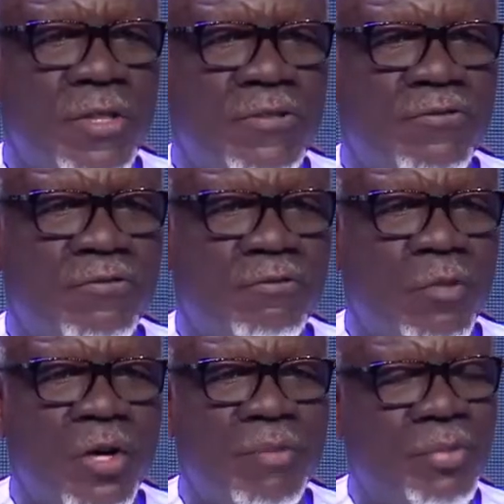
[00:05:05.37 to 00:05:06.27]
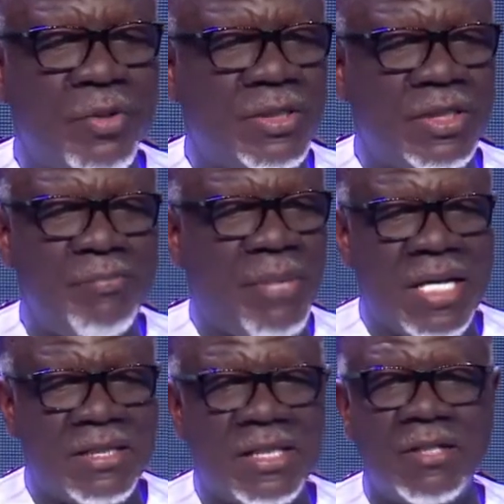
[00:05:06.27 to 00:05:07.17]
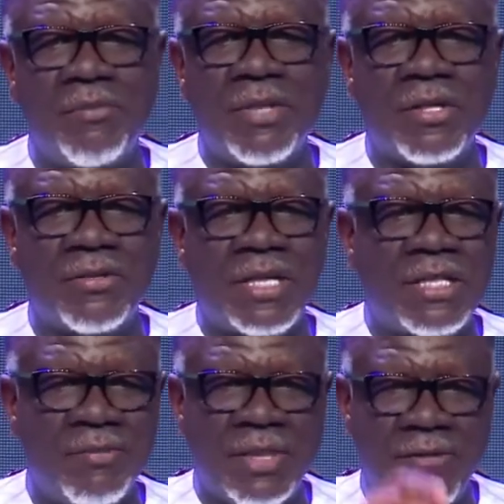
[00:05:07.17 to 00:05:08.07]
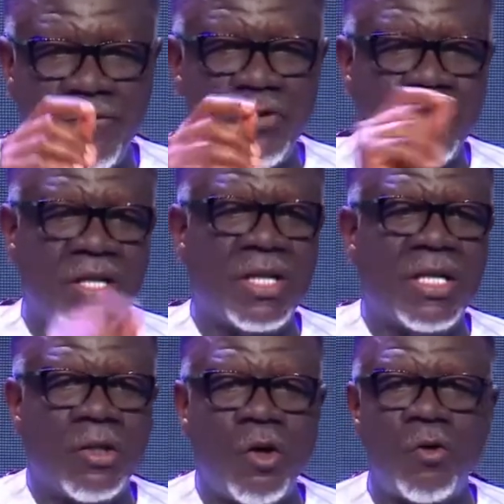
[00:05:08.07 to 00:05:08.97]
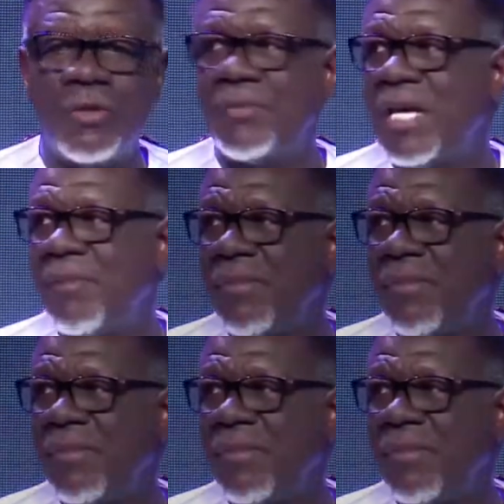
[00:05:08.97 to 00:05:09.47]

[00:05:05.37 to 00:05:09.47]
more important. The past cannot be corrected, but the future can always be amended.